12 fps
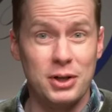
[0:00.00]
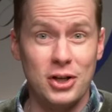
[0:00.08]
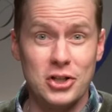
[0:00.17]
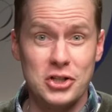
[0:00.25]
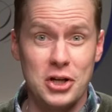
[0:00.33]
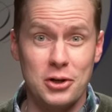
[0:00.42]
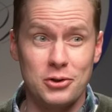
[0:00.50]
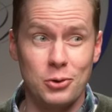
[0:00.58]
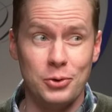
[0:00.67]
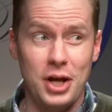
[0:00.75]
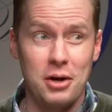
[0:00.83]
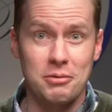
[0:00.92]
because they are
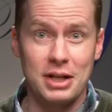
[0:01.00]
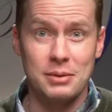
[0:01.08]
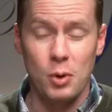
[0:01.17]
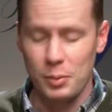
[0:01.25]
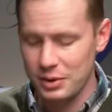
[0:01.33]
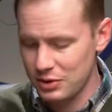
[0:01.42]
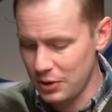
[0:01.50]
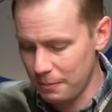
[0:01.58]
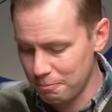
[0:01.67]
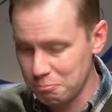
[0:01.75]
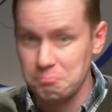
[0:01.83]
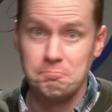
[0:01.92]
sold out at the moment, so
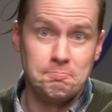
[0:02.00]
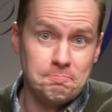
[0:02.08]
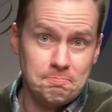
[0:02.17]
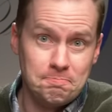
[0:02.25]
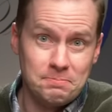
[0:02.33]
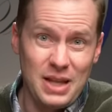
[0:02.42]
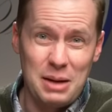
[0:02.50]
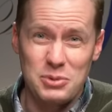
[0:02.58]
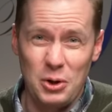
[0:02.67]
I'm